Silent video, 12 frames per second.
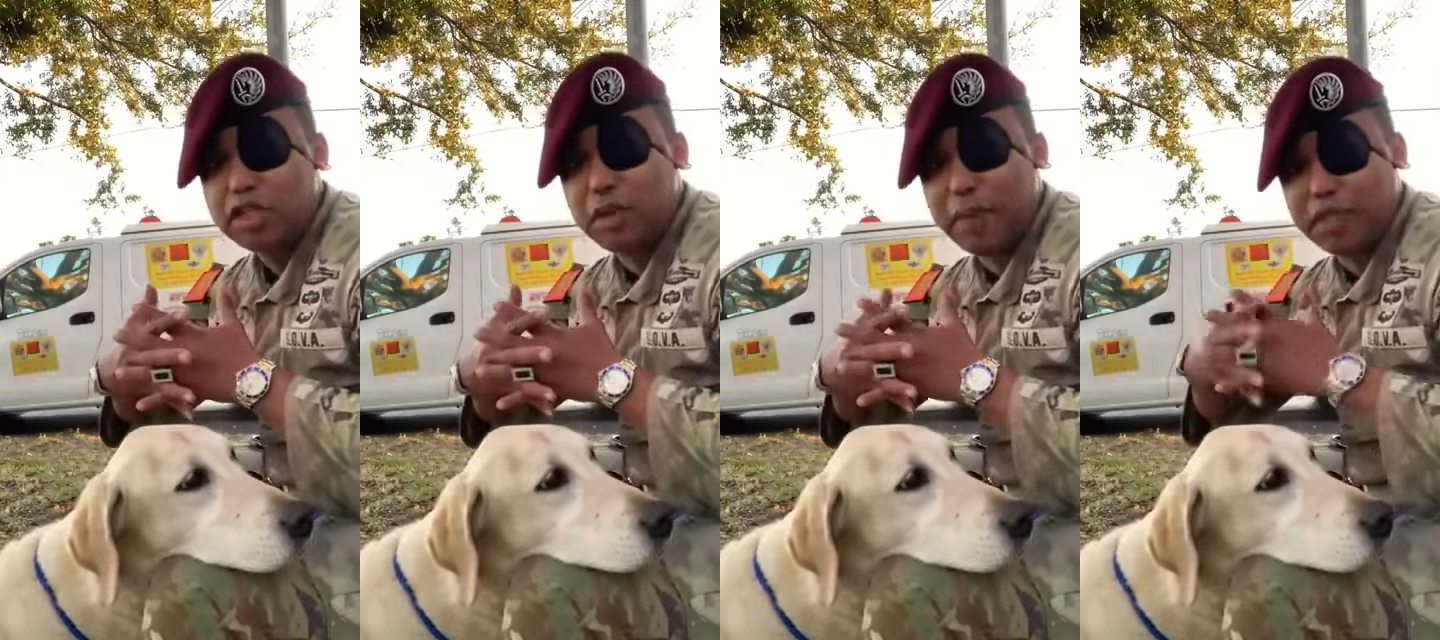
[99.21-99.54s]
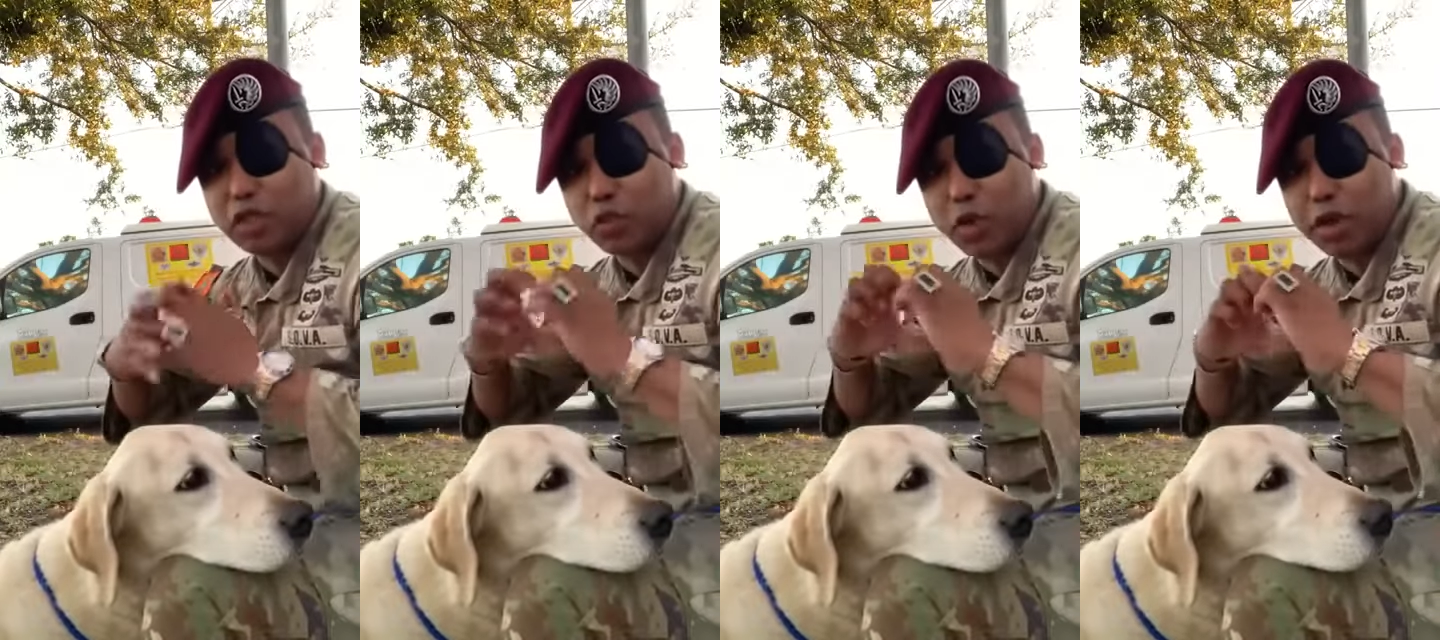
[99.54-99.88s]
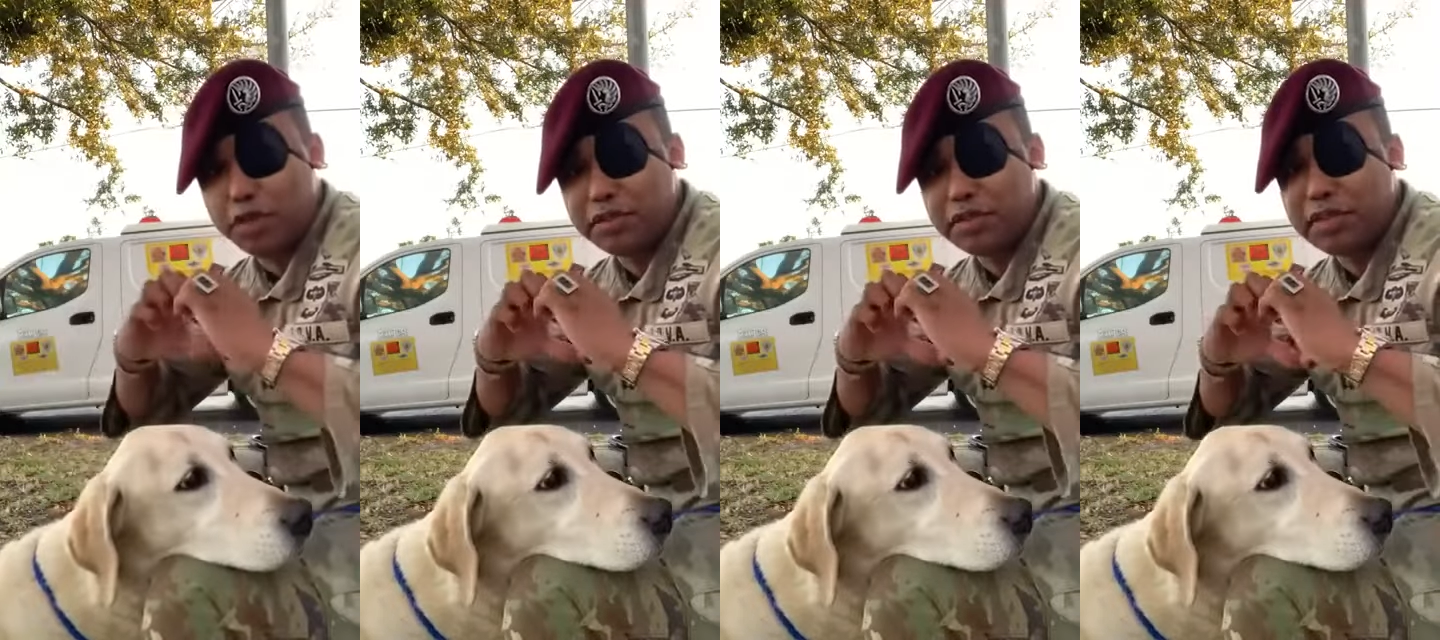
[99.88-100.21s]
to make this
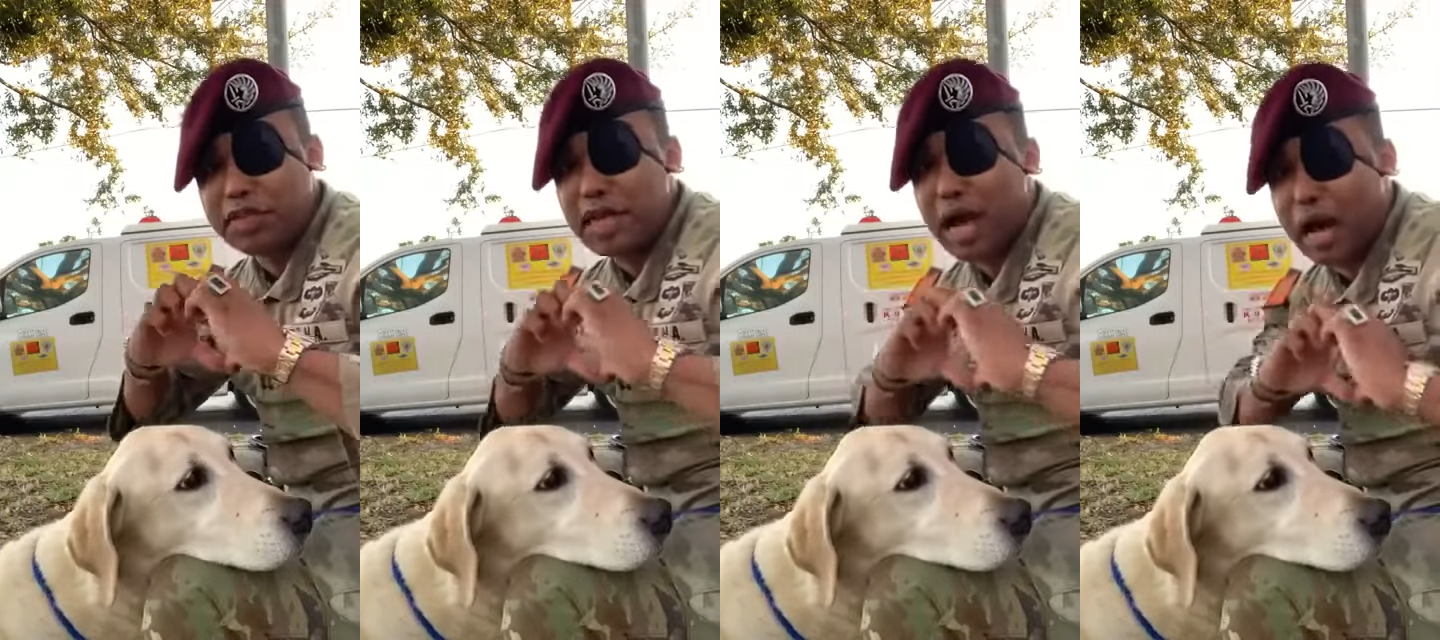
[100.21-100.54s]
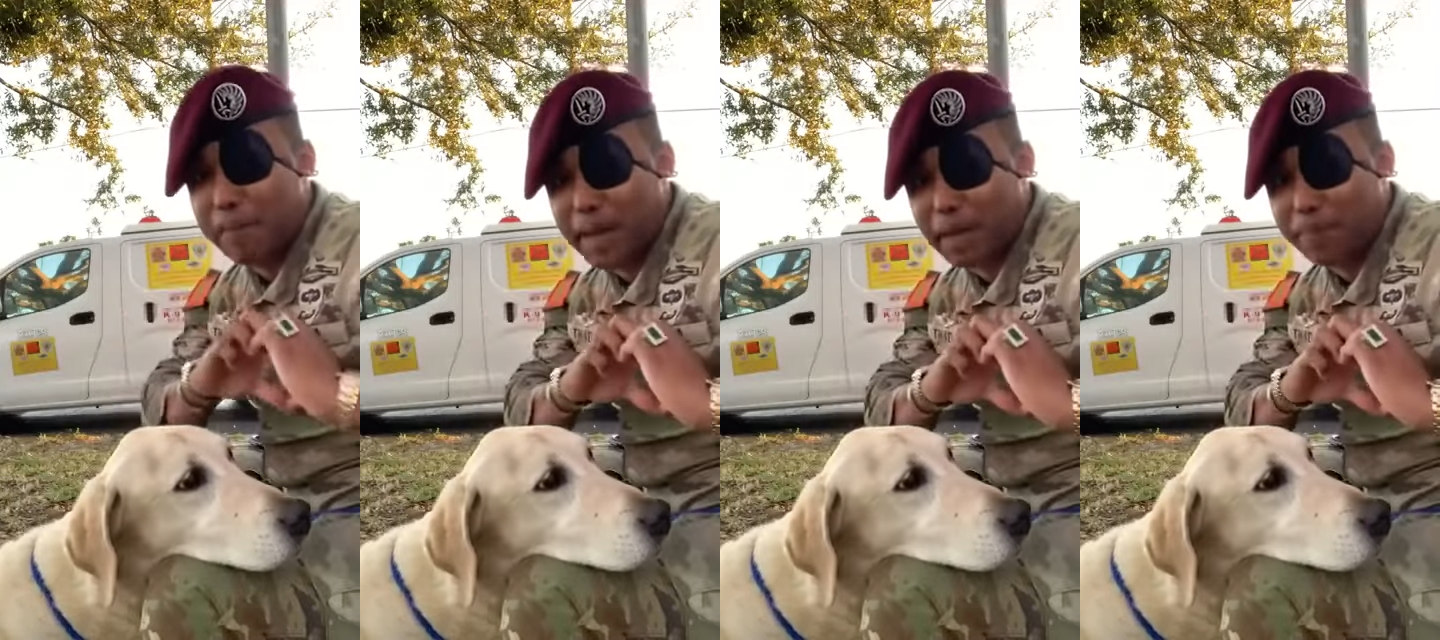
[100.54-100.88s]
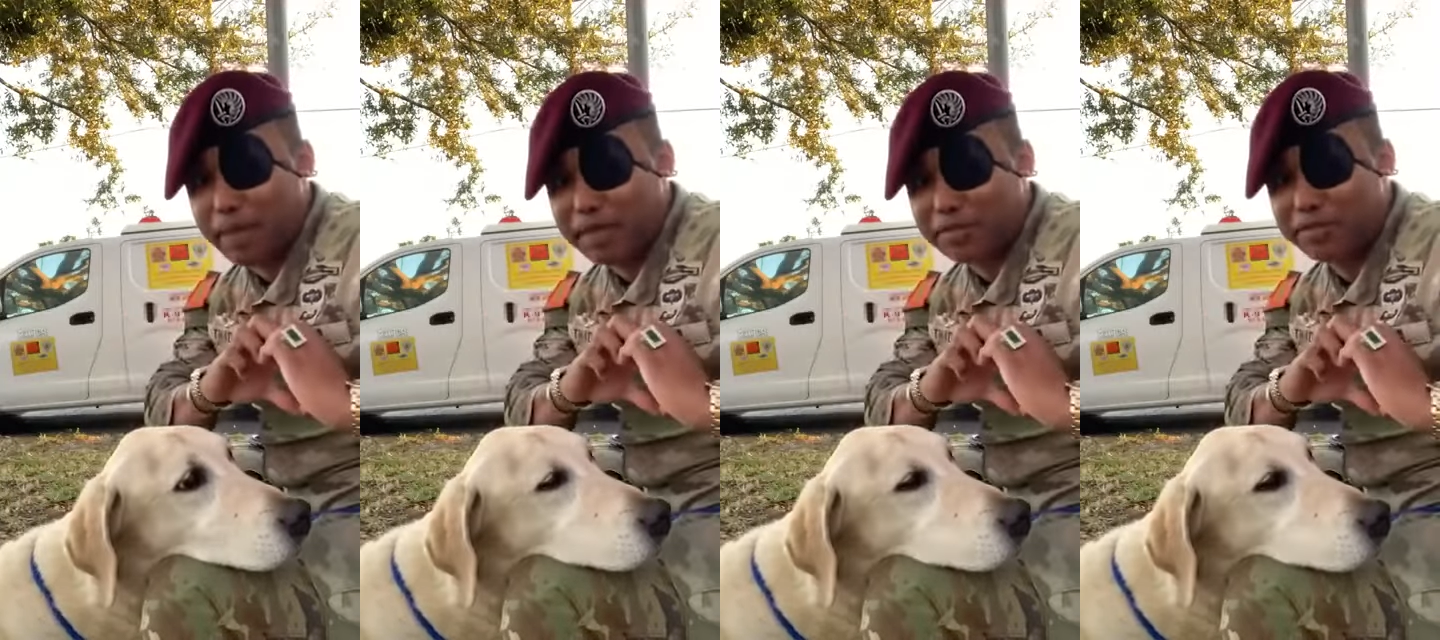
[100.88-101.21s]
world a better
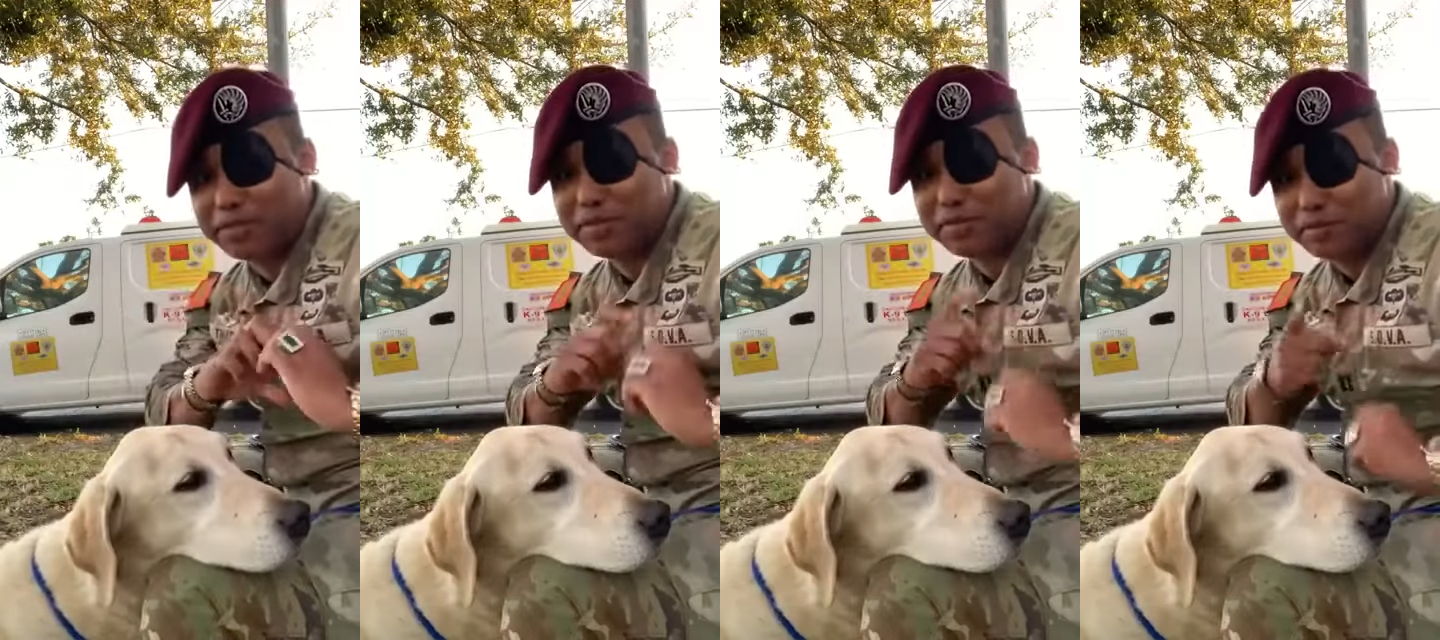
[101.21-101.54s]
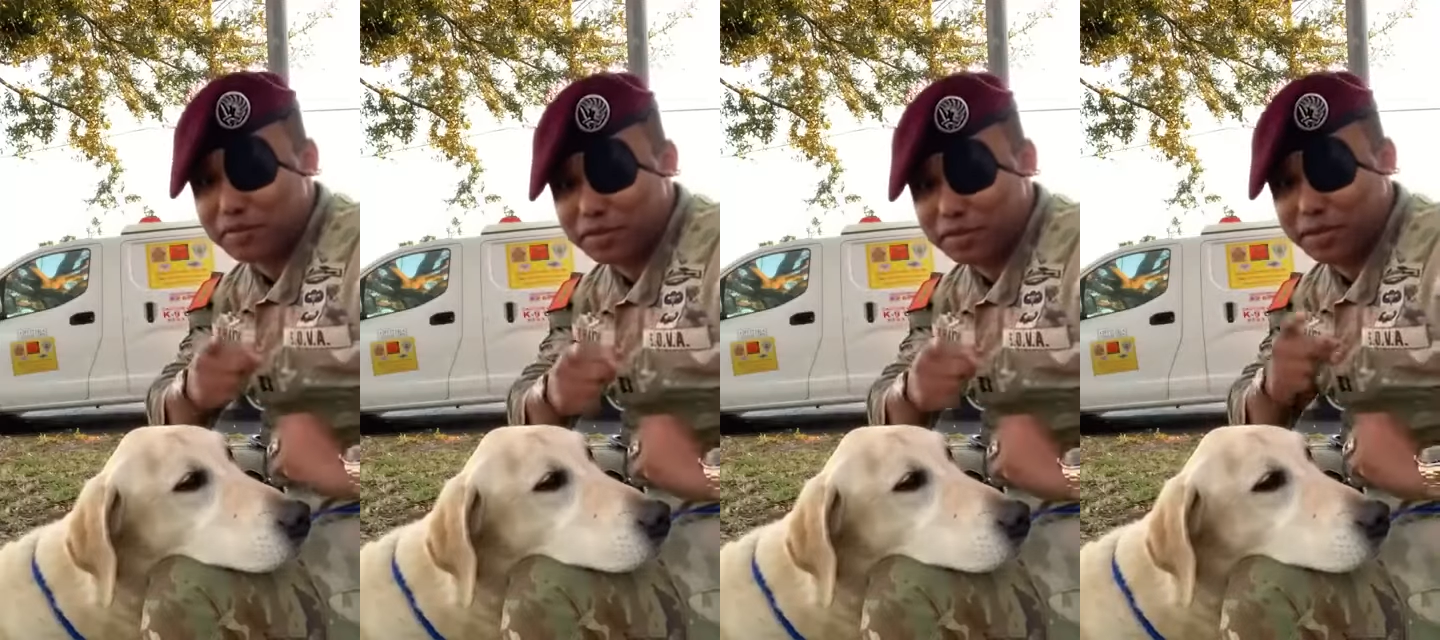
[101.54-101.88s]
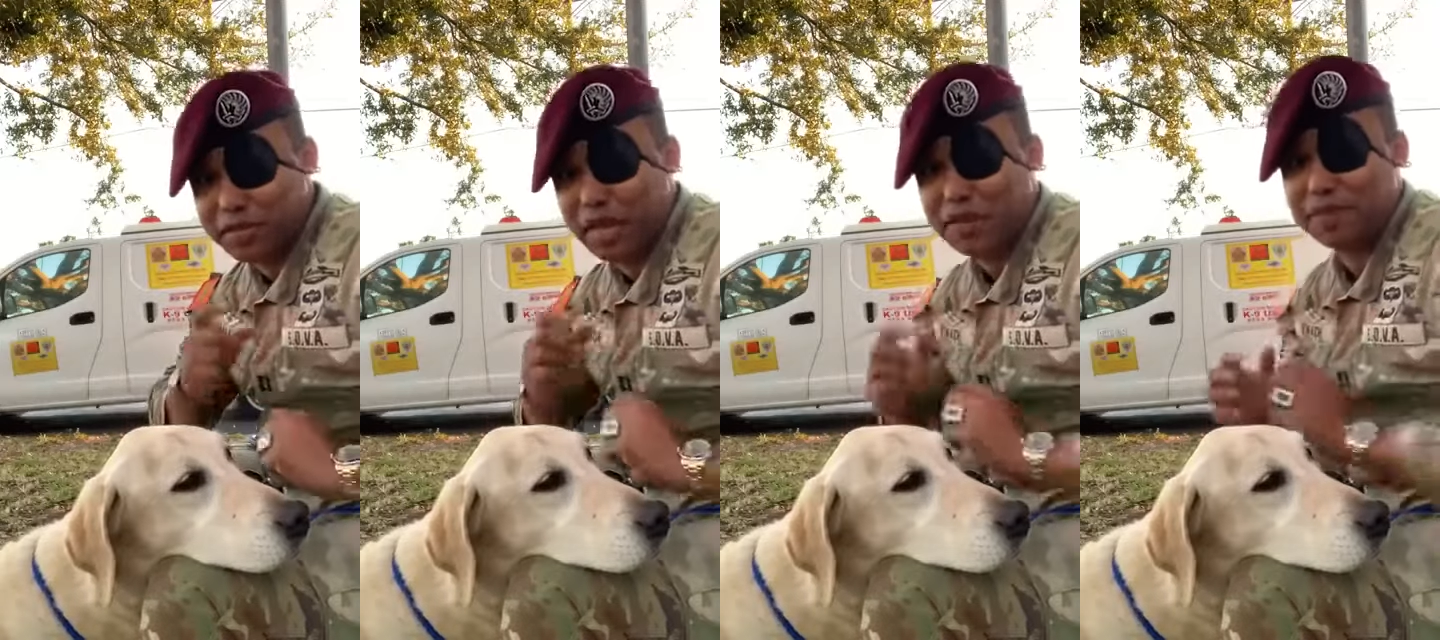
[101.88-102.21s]
place,
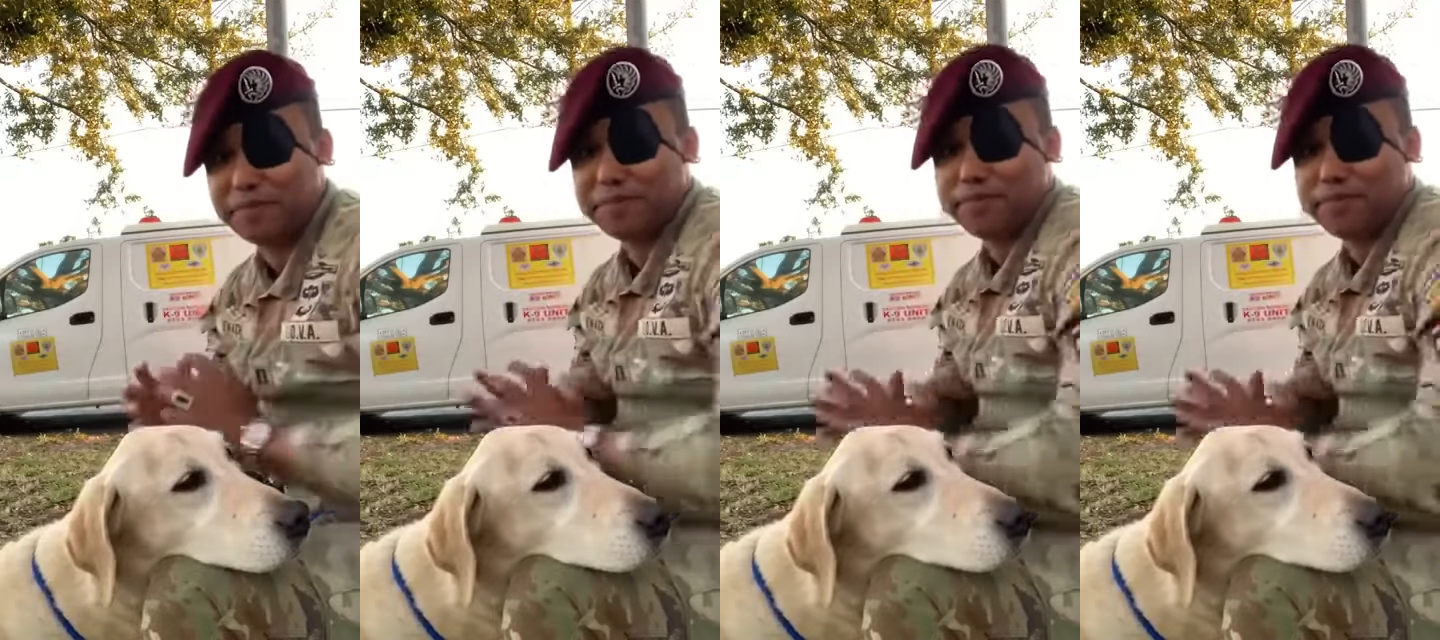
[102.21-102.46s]
together.